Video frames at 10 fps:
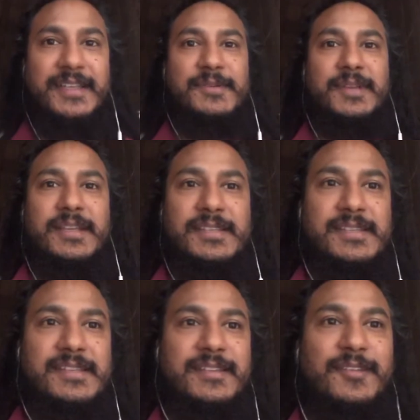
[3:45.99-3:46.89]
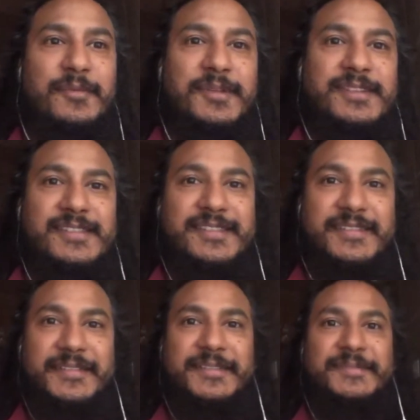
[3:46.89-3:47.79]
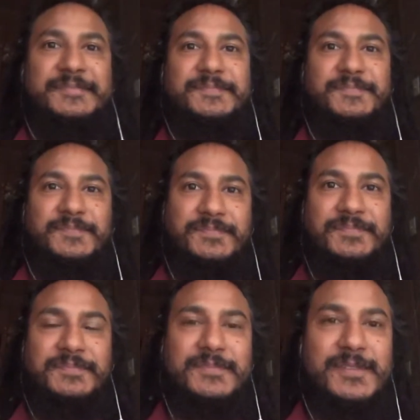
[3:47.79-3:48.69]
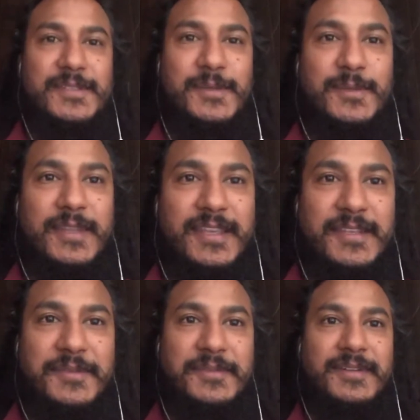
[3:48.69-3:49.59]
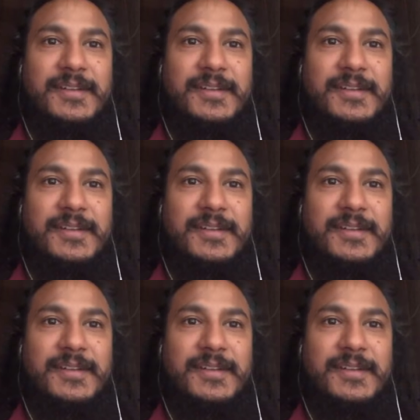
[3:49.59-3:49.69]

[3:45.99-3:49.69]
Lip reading: when I see the comment. So thank you.